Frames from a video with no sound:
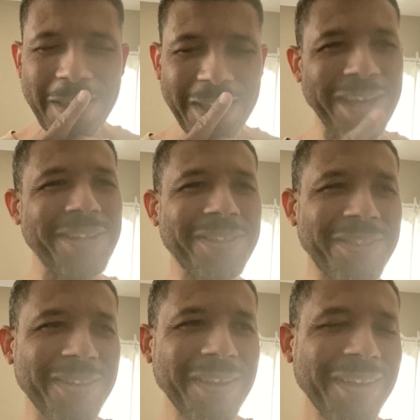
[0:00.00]
and
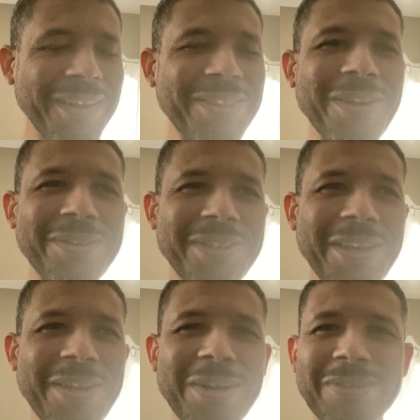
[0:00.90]

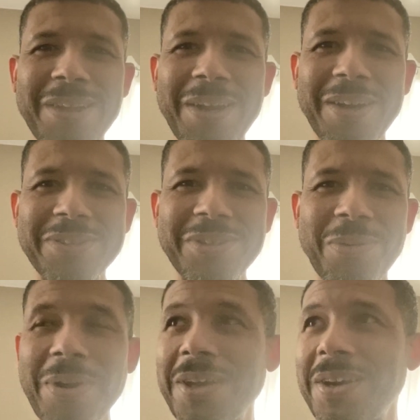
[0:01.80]
13 years later I'm still
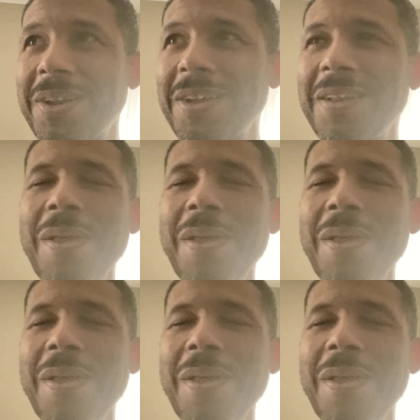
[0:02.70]
working on it.